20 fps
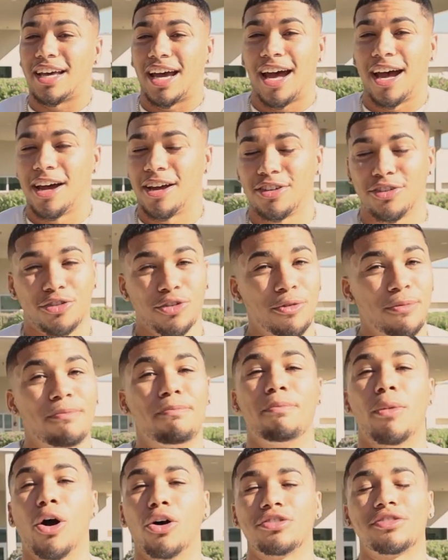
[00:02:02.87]
that I
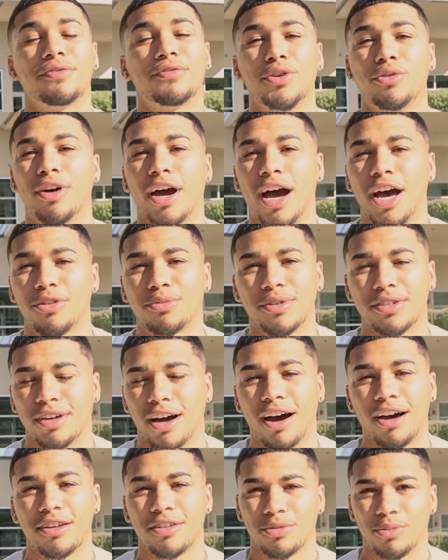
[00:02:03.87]
assume most of you guys were
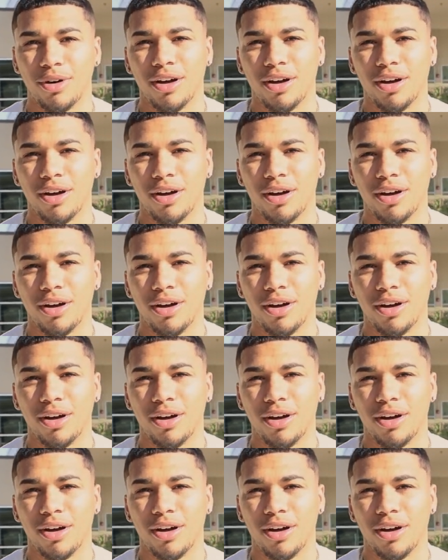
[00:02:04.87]
taught as